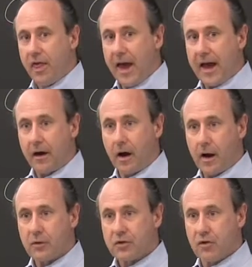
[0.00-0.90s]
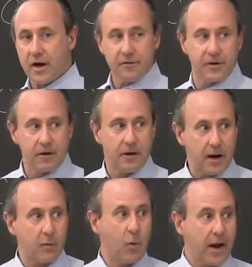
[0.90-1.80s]
that I was trying to figure
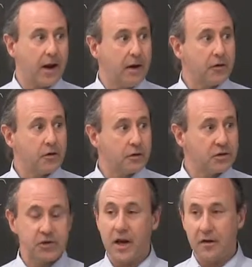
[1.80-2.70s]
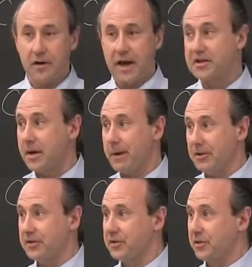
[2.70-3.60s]
out a way to send S M
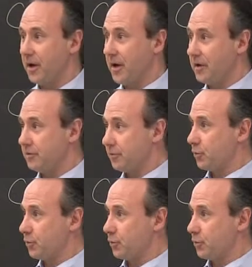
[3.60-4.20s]
S, uh,